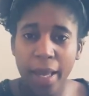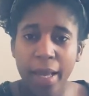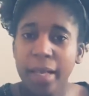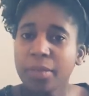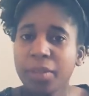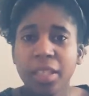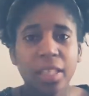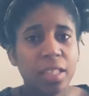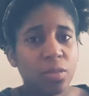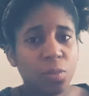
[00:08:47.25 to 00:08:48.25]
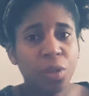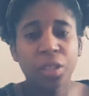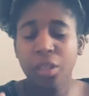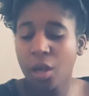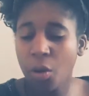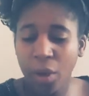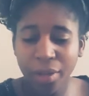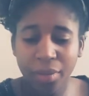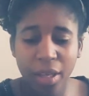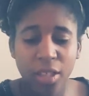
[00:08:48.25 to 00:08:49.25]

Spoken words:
Because we need this word to go in.